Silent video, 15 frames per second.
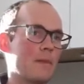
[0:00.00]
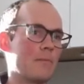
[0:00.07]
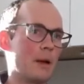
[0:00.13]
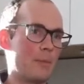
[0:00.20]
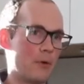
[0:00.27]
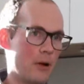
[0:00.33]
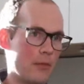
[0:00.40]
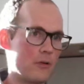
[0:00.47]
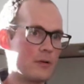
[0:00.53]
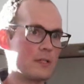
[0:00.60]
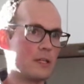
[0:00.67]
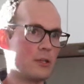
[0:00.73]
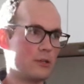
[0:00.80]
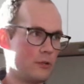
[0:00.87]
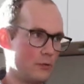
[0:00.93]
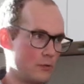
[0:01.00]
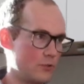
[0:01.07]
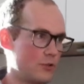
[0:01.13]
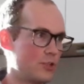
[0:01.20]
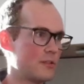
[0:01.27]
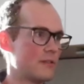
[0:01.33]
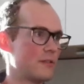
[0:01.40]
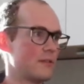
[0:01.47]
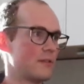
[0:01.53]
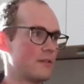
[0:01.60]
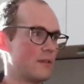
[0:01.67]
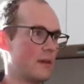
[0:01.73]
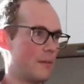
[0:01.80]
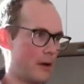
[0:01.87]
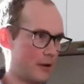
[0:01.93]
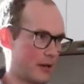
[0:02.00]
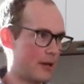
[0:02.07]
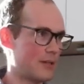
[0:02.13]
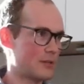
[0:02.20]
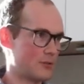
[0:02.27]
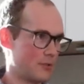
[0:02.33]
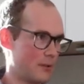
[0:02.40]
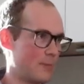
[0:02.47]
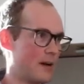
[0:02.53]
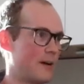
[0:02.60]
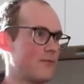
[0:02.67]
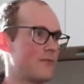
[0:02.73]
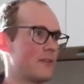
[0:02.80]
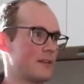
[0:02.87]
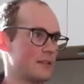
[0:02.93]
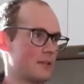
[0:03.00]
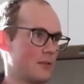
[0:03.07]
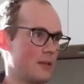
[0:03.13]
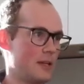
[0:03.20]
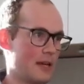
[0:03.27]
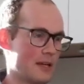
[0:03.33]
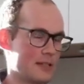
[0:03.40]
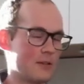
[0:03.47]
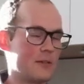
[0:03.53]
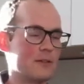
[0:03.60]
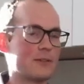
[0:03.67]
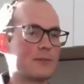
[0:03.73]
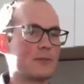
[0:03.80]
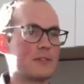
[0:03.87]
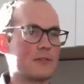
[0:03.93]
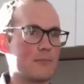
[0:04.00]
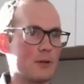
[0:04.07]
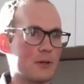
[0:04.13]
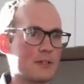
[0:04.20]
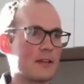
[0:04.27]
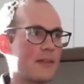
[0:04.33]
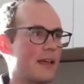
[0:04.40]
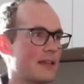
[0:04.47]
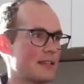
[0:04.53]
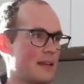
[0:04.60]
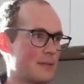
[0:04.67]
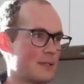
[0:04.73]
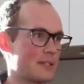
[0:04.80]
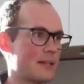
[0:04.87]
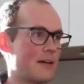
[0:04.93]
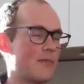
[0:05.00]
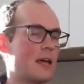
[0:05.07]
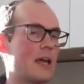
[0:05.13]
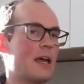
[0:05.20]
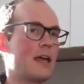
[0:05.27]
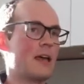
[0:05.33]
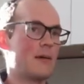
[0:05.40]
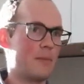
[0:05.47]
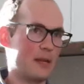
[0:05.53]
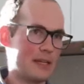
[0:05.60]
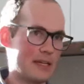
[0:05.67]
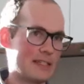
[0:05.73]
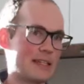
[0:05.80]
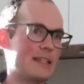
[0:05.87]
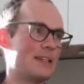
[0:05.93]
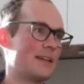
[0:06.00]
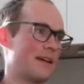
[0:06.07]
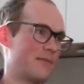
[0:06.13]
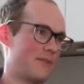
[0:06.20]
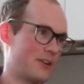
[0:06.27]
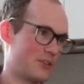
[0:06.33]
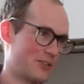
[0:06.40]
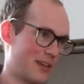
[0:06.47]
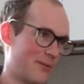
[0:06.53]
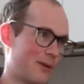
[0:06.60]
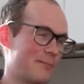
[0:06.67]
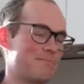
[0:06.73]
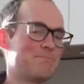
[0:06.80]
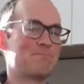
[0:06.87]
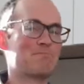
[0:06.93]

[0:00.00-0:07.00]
my brother is a huge American history buff, and so he has all sorts of books on that type of stuff. But yes, I did not finish that one.